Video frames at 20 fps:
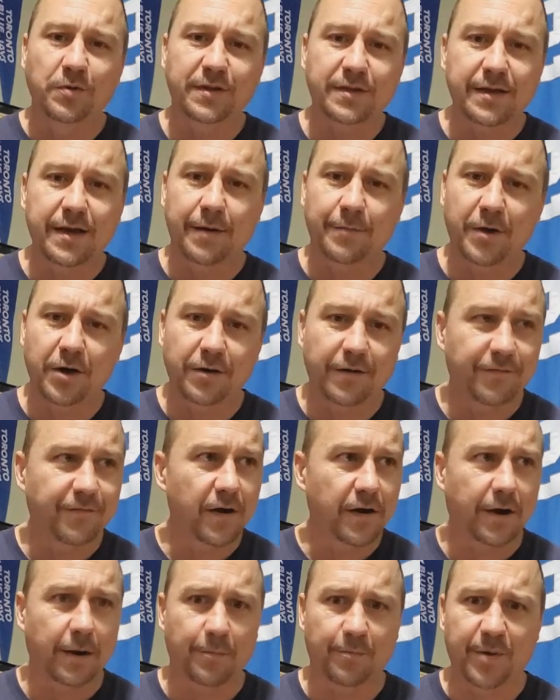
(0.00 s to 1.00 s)
with the amount of
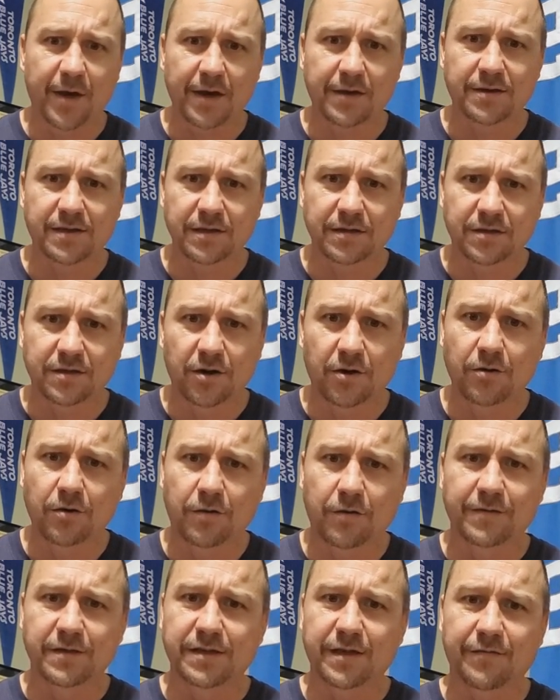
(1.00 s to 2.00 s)
fucking picks and
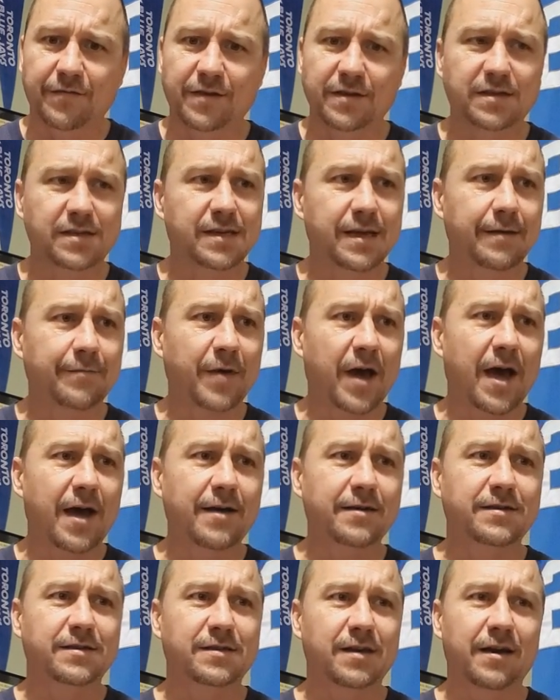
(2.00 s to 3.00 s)
turnovers that this team
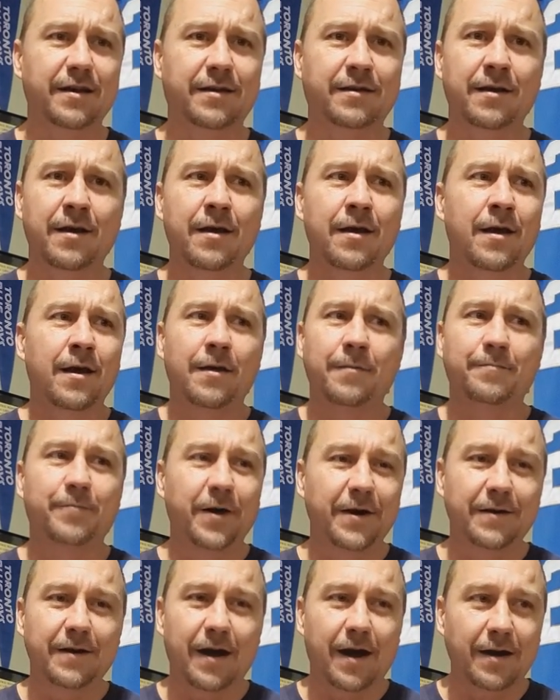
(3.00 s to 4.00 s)
has. Like,
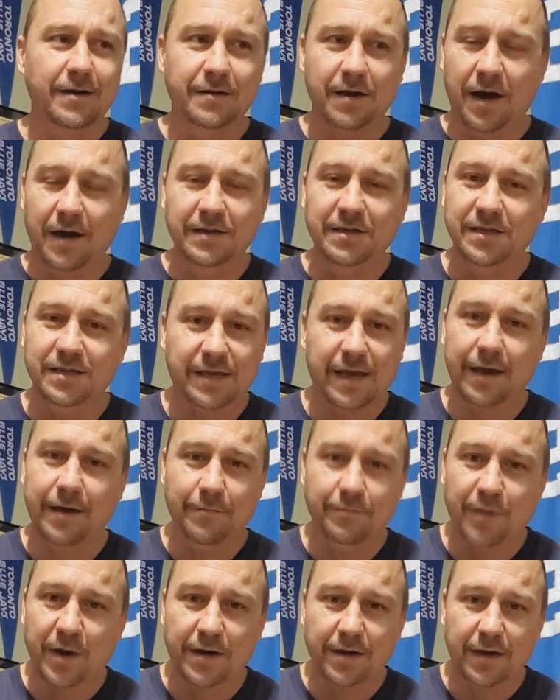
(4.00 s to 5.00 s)
but I just
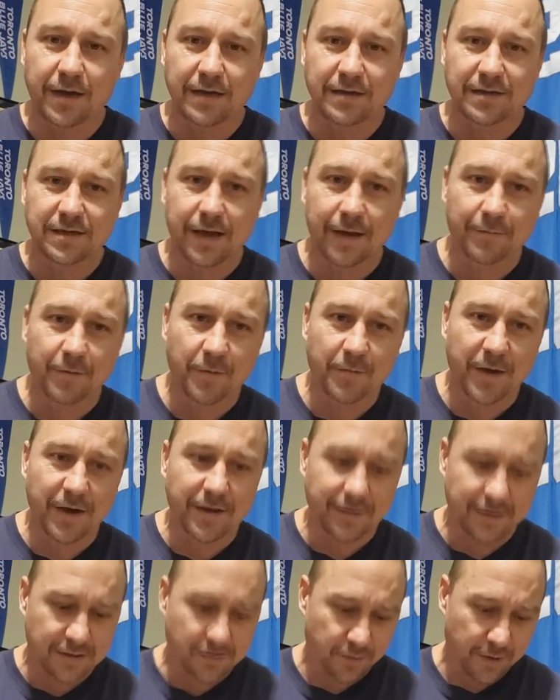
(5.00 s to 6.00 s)
can't bet against Tampa Bay
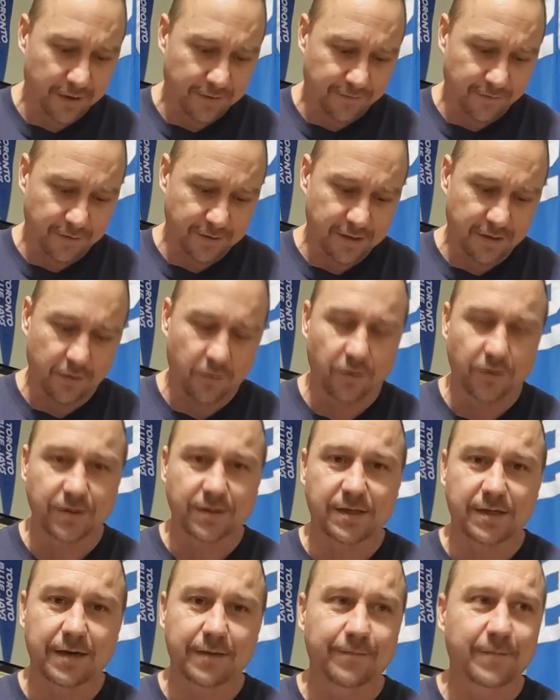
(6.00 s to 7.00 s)
this week versus a
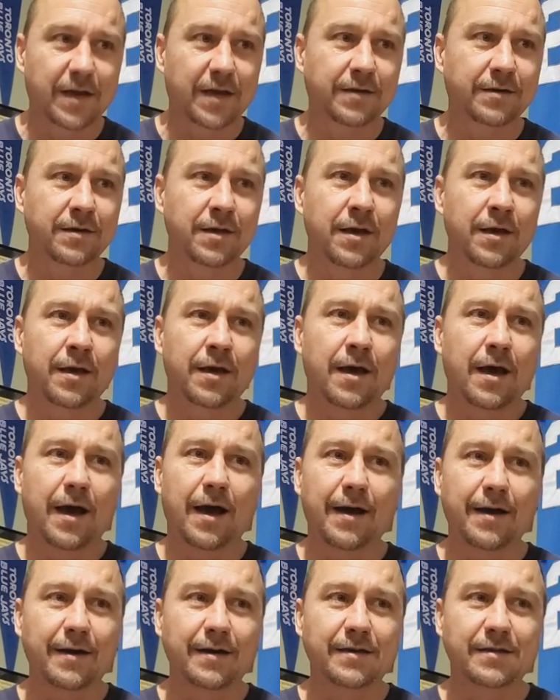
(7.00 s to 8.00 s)
Colts team that
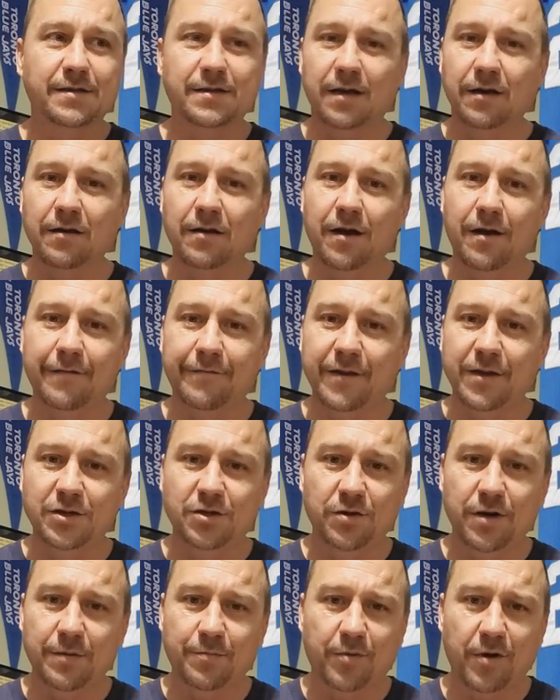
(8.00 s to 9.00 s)
has a lot of
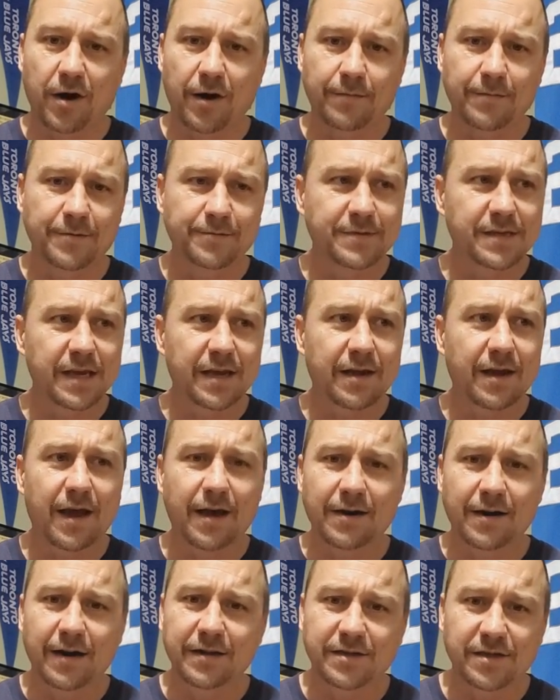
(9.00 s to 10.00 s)
injury problems.
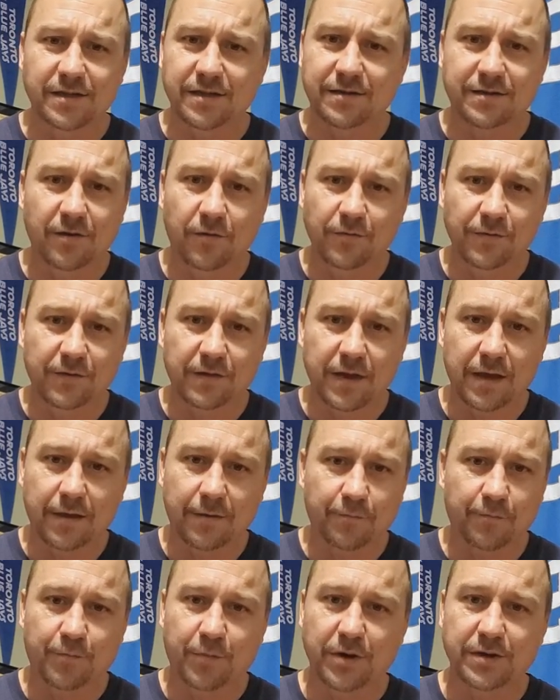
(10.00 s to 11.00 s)
And I just don't
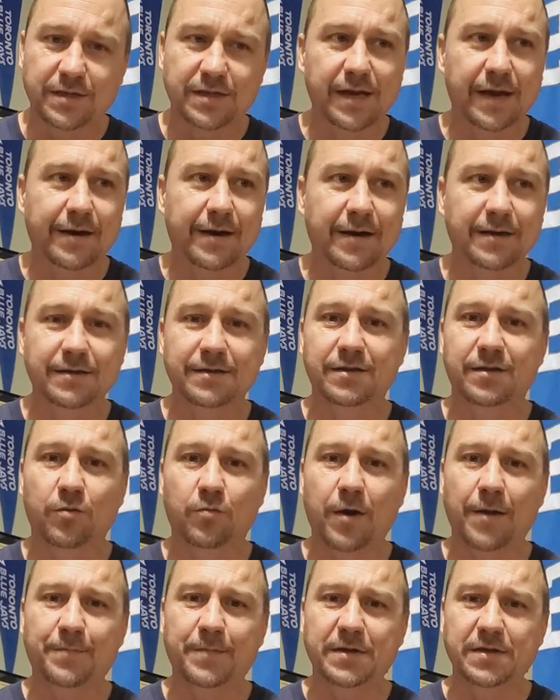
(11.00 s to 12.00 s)
think Brissett has the
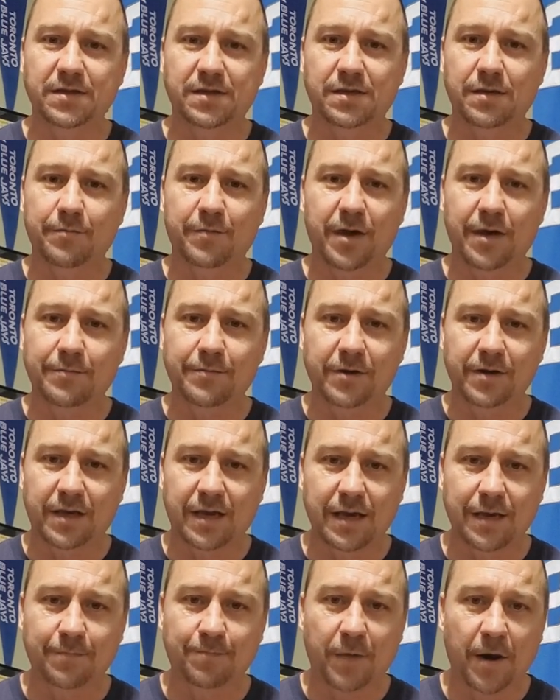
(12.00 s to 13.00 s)
weapons to be able to
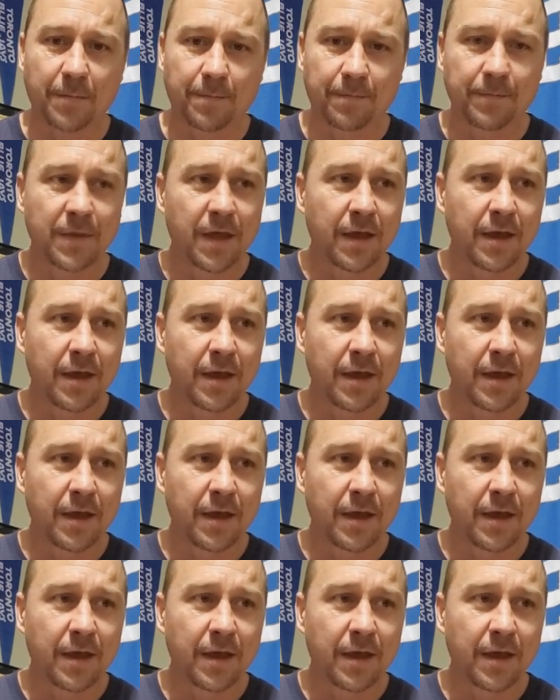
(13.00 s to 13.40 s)
keep up